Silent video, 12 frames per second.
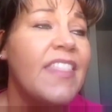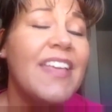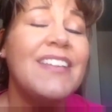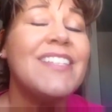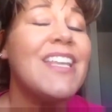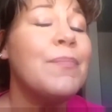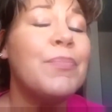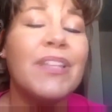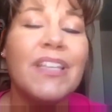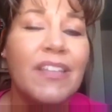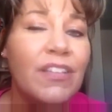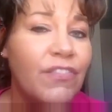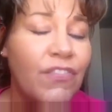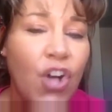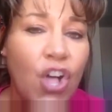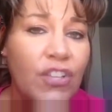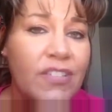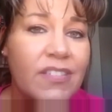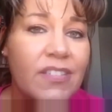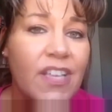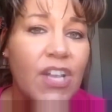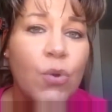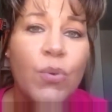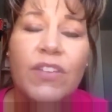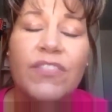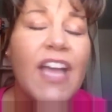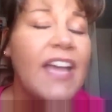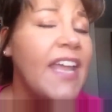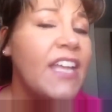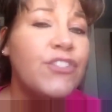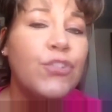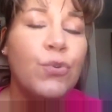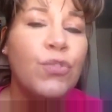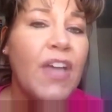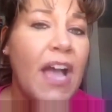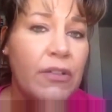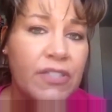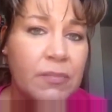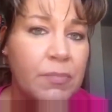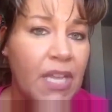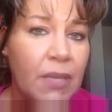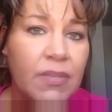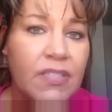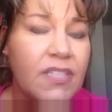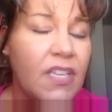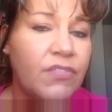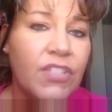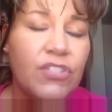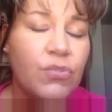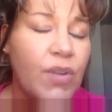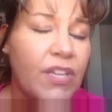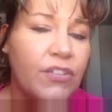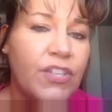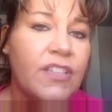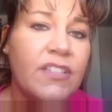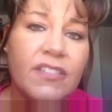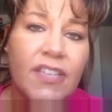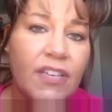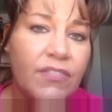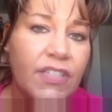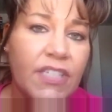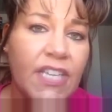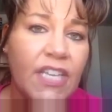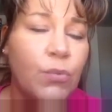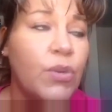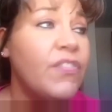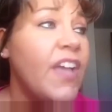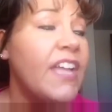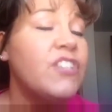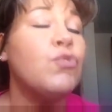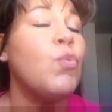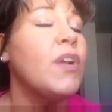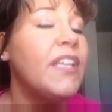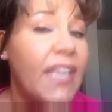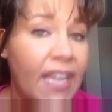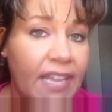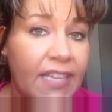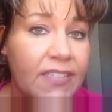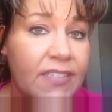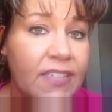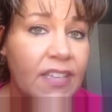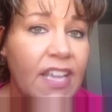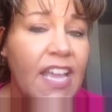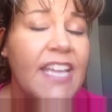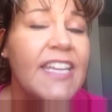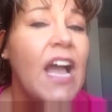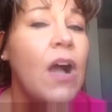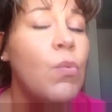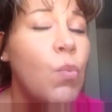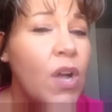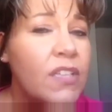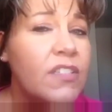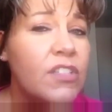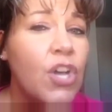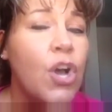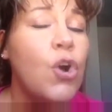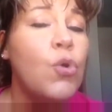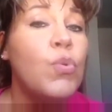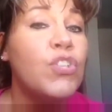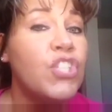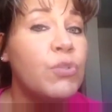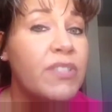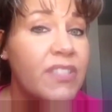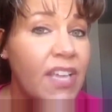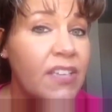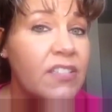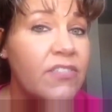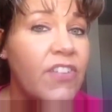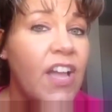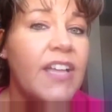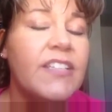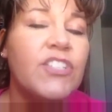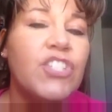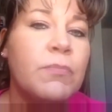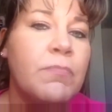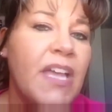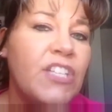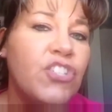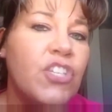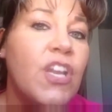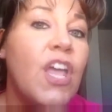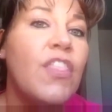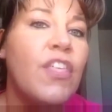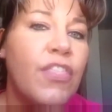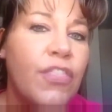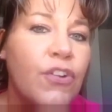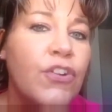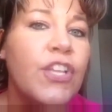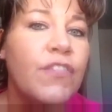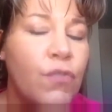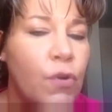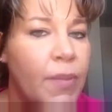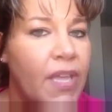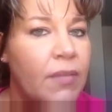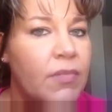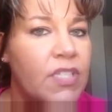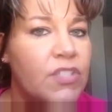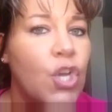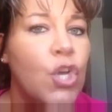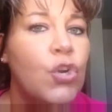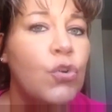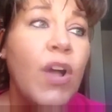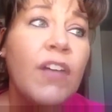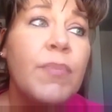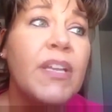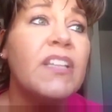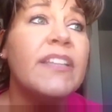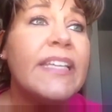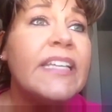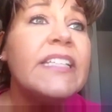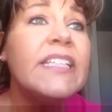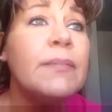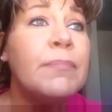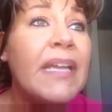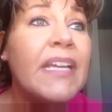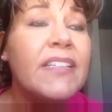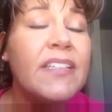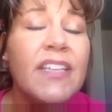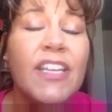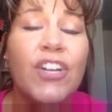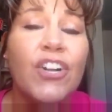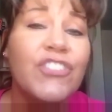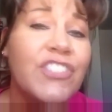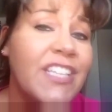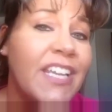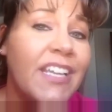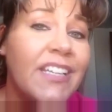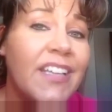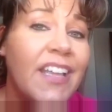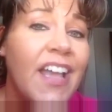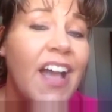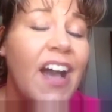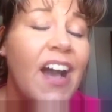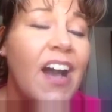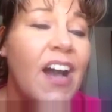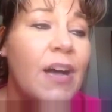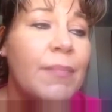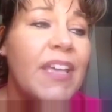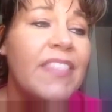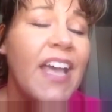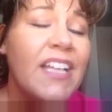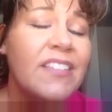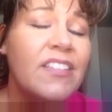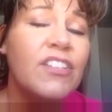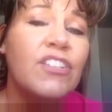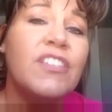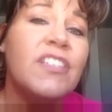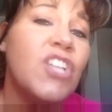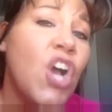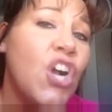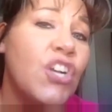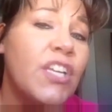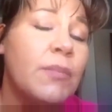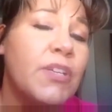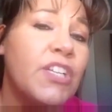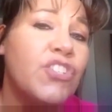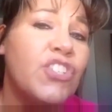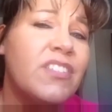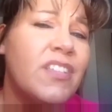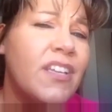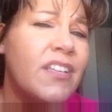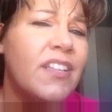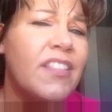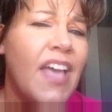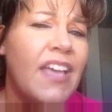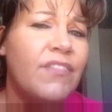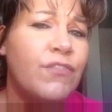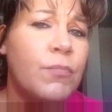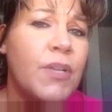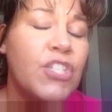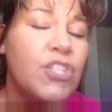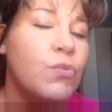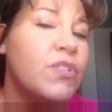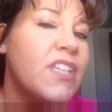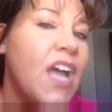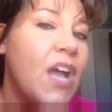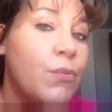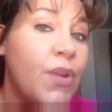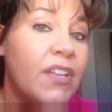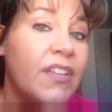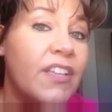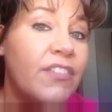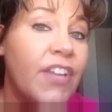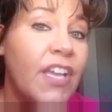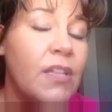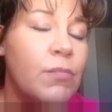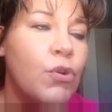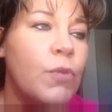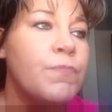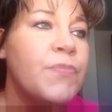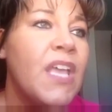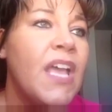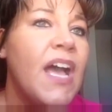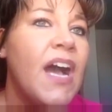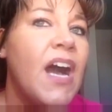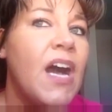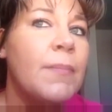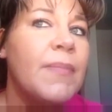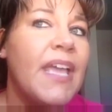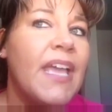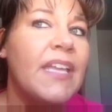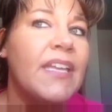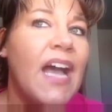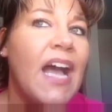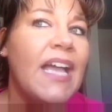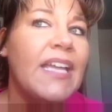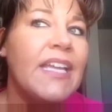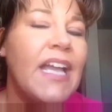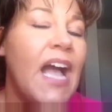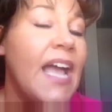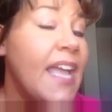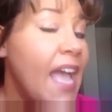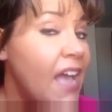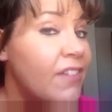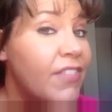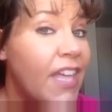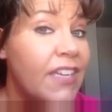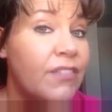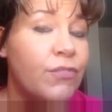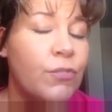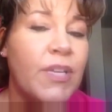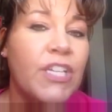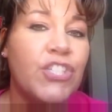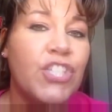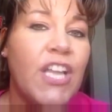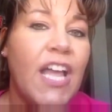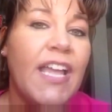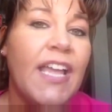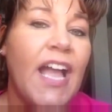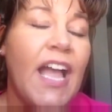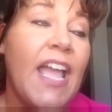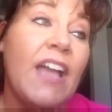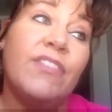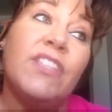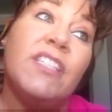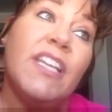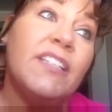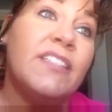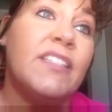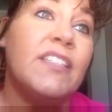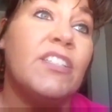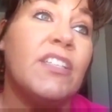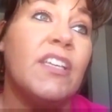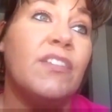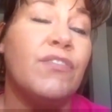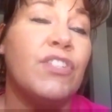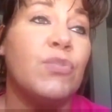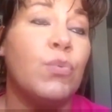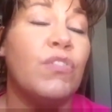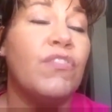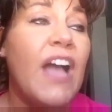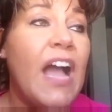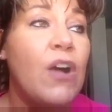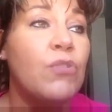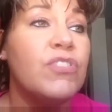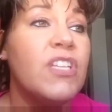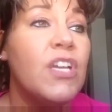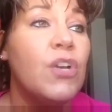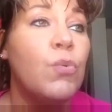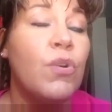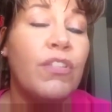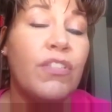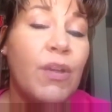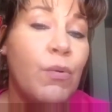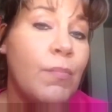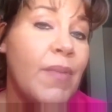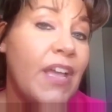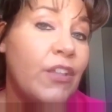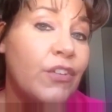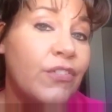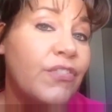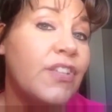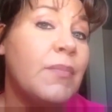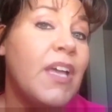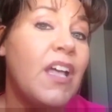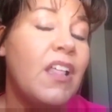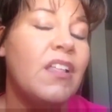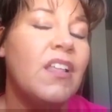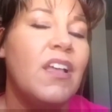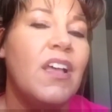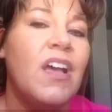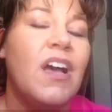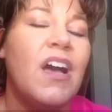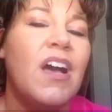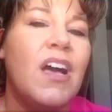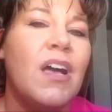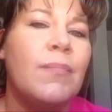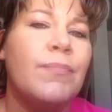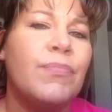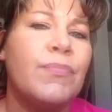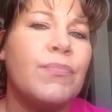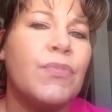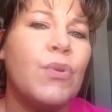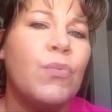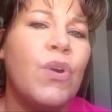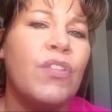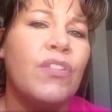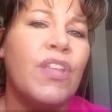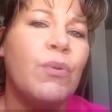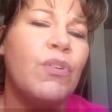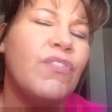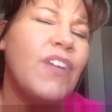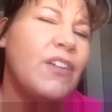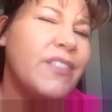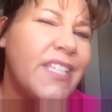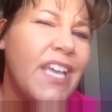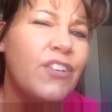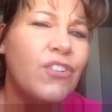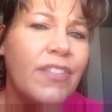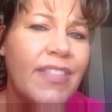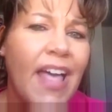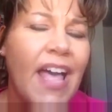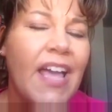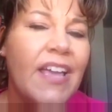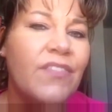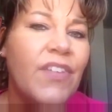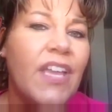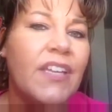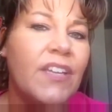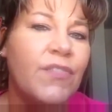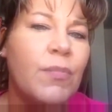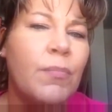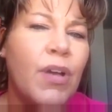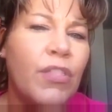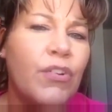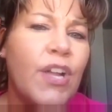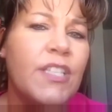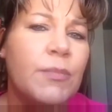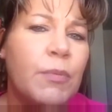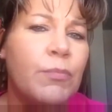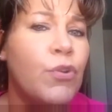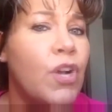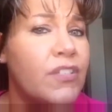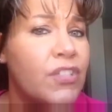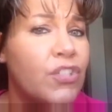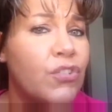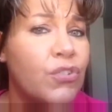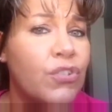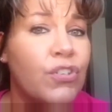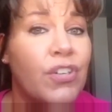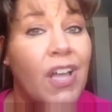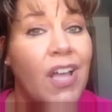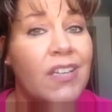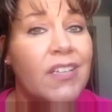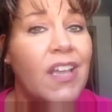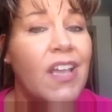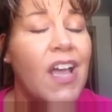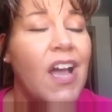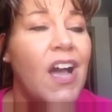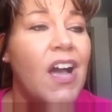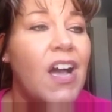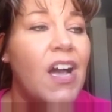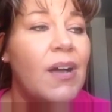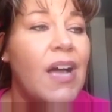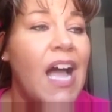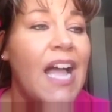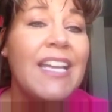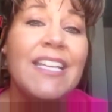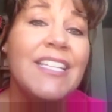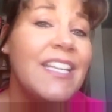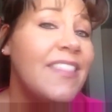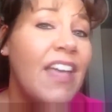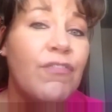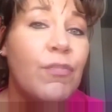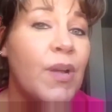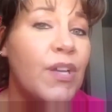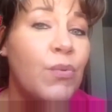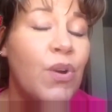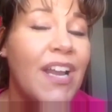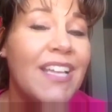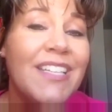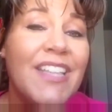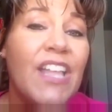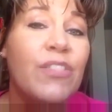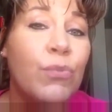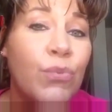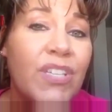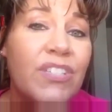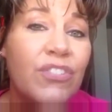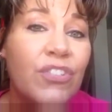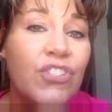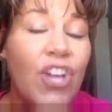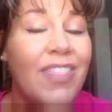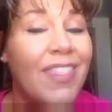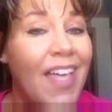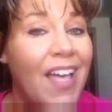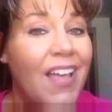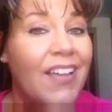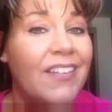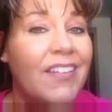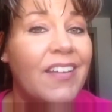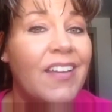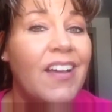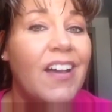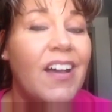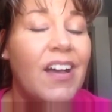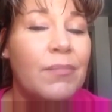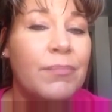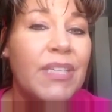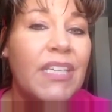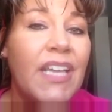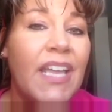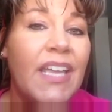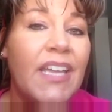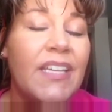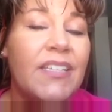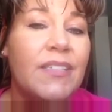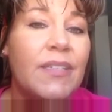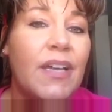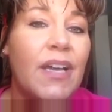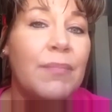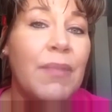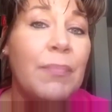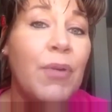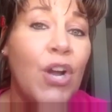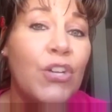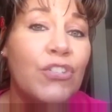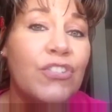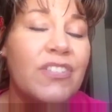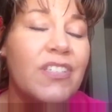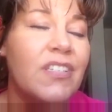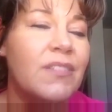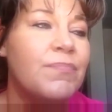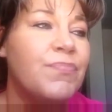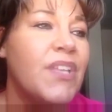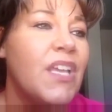That is completely false. We have not had 2,000 babies safely surrendered in the state of Indiana. We've had 28. Not once, though, when she was testifying, did she mention the 34 babies who have been illegally abandoned in our state. And that's a little disheartening because she stated that that information was not readily available. And I have that information. I have the dates these infants were found, whether they were male or female, whether they were found dead or alive, and if the mother has been prosecuted or not. I didn't get that from anyone. I did that through research online. Me and my partners did.